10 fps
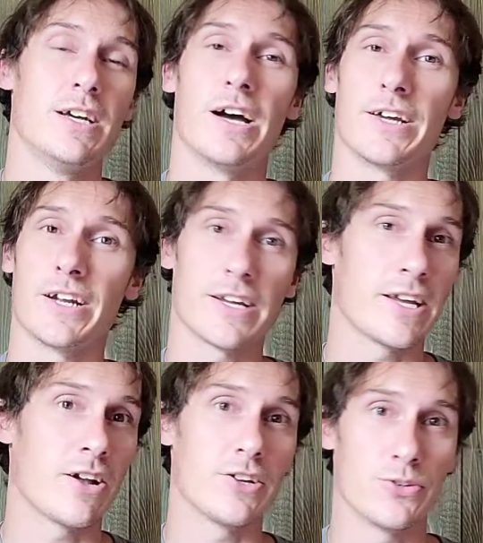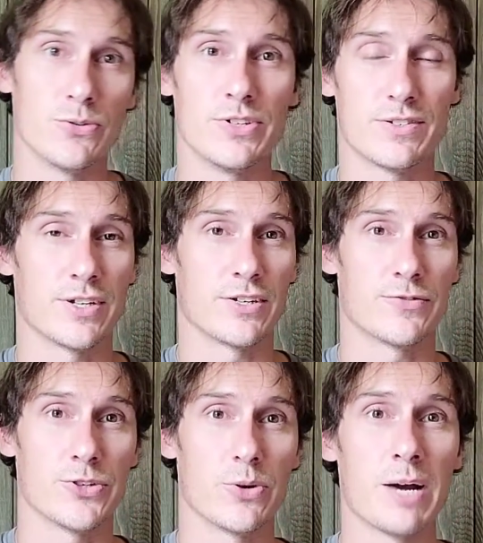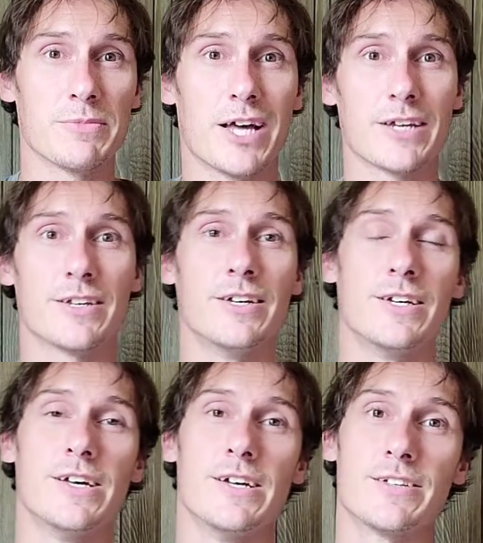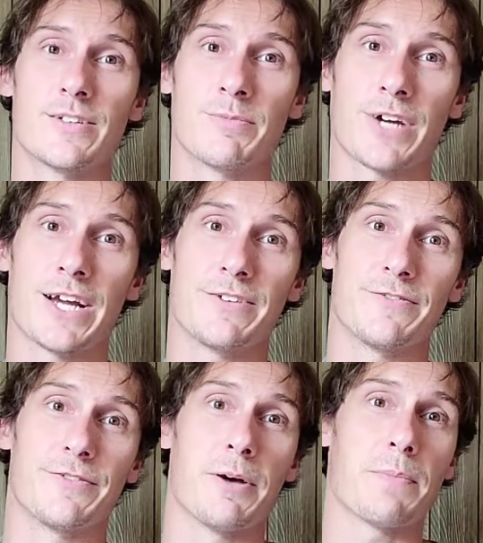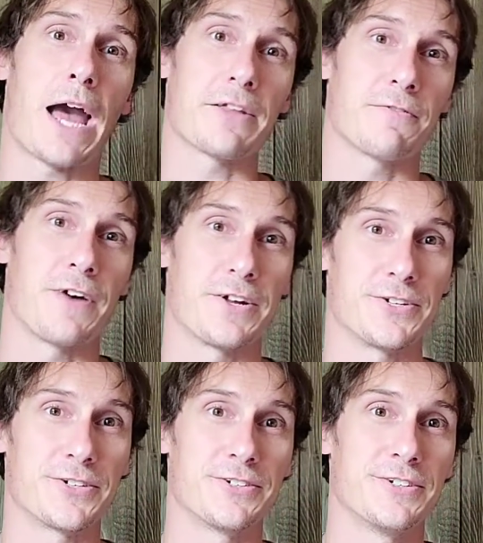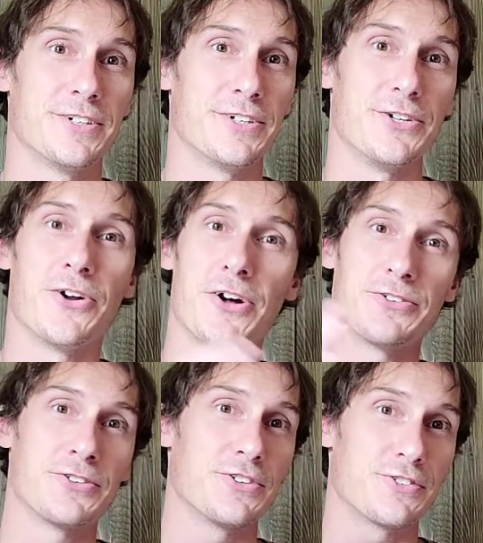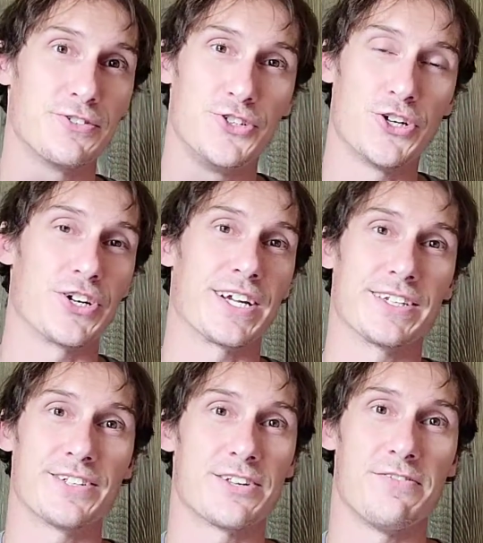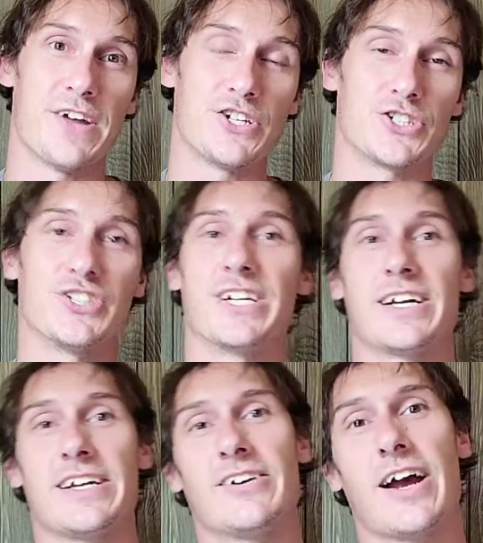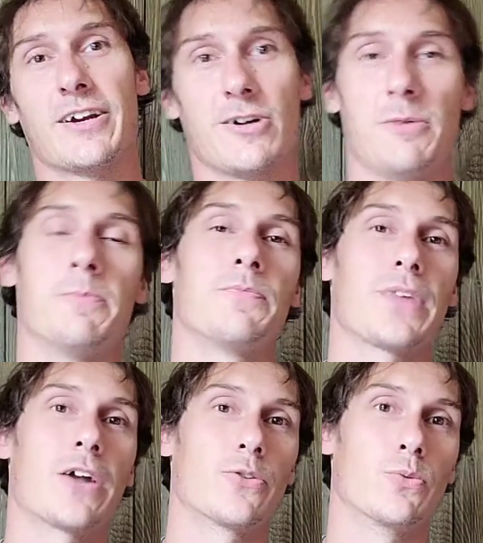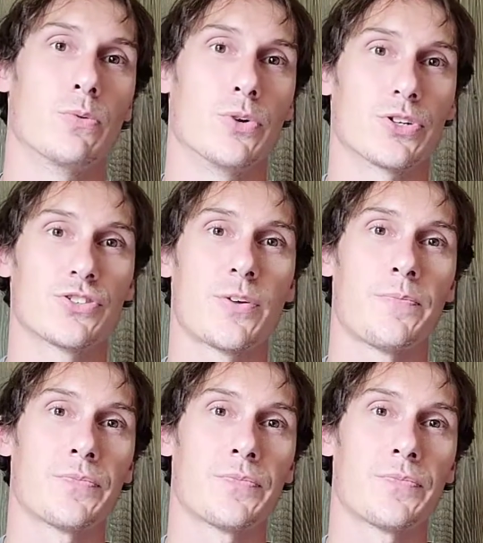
Again, I cannot do these things for you. I'm like some kind of pathfinder. You're on this journey, this adventure, and here I come out of the woodworks